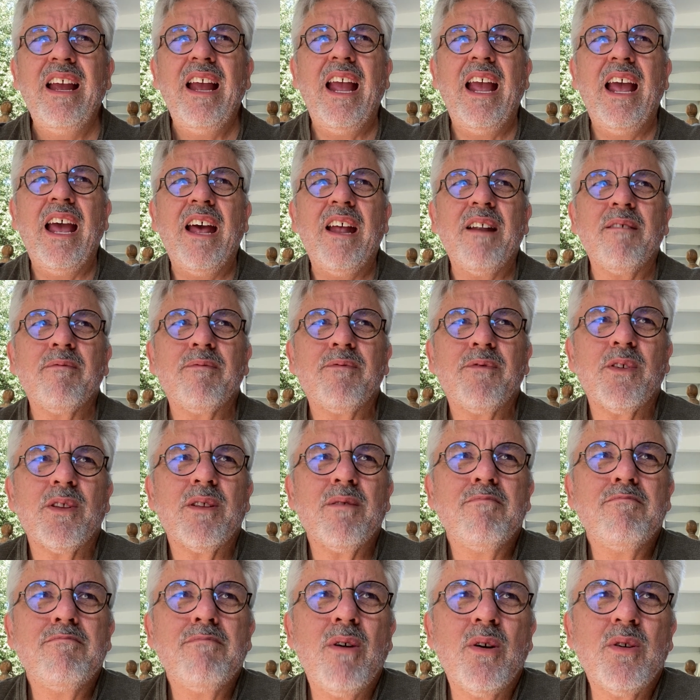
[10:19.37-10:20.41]
And for the
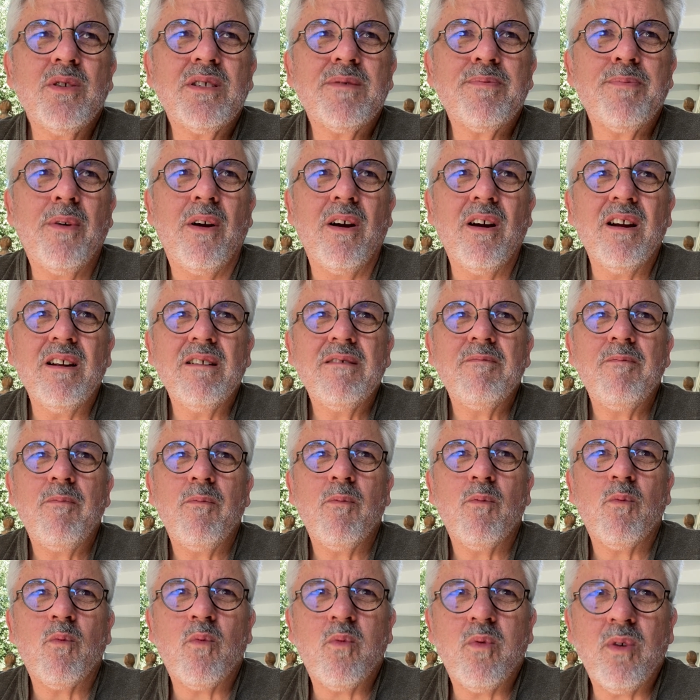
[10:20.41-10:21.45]
most part,
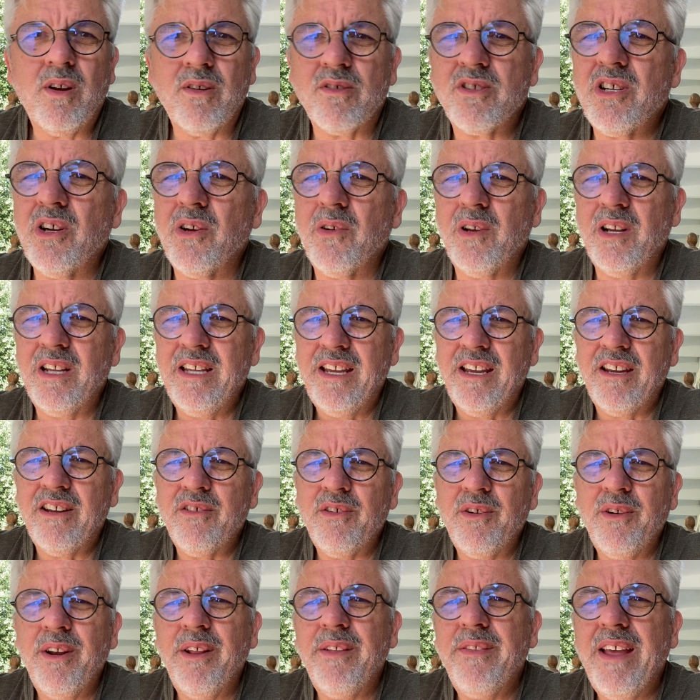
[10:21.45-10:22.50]
we're totally
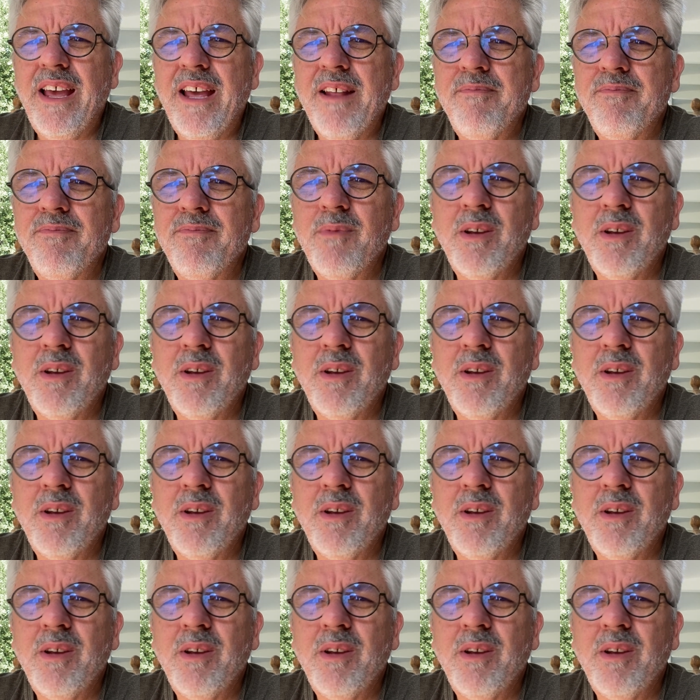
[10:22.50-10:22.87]
ignorant of that.